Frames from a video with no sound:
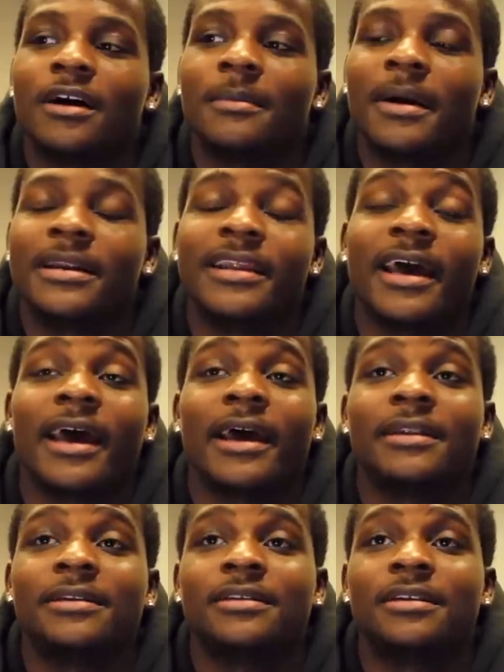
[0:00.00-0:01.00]
my dad,
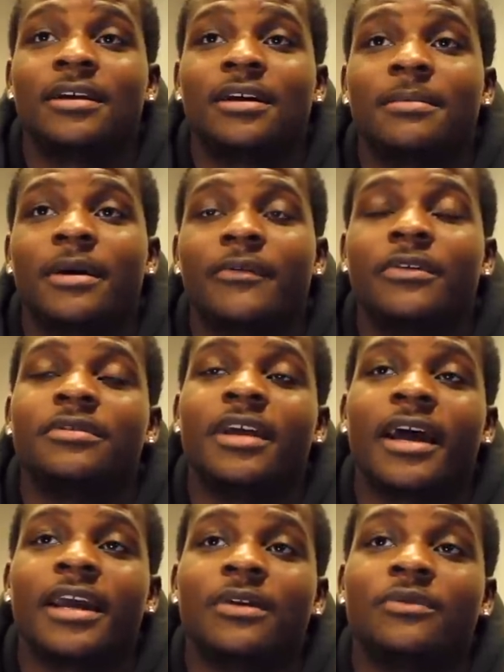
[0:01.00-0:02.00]
my real dad,
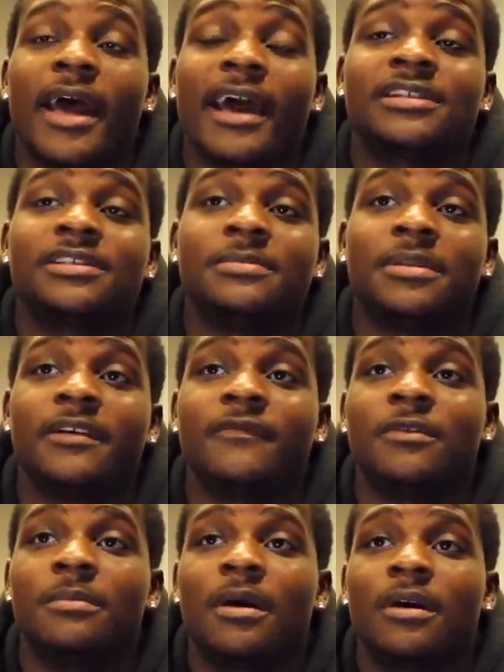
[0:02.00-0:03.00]
he would actually play
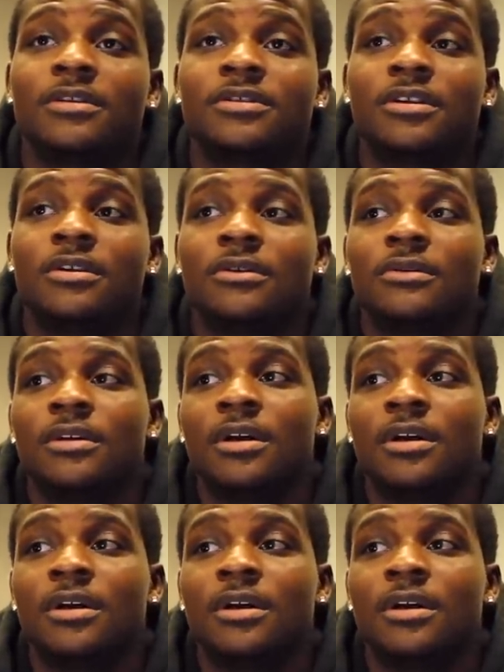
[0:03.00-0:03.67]
football, so